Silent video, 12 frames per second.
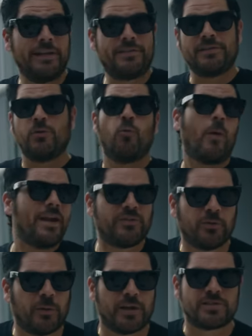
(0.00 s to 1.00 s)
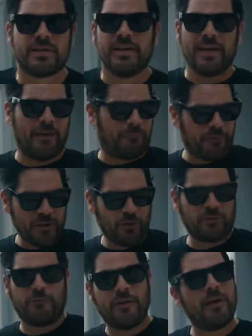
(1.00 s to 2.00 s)
It doesn't weigh too much. It
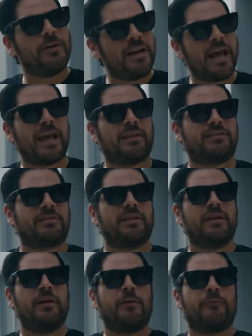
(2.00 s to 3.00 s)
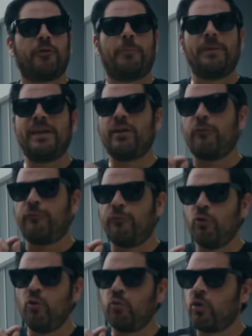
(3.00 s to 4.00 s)
feels very nice for being a
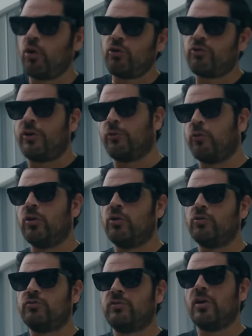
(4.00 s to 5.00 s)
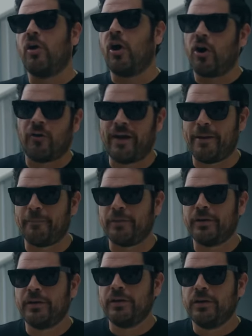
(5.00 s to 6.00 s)
full rolls on rolls R M,
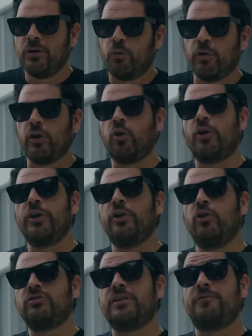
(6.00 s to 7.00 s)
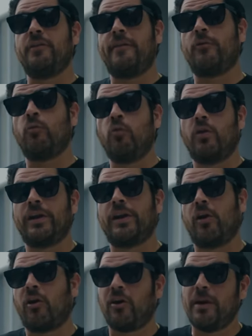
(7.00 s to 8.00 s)
where Lord knows if you ever worn
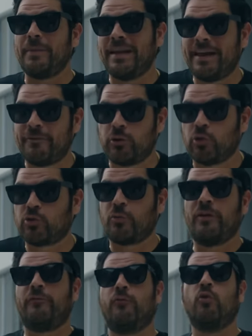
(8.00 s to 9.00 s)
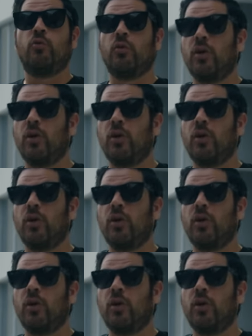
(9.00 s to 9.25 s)
an R M eleven oh three full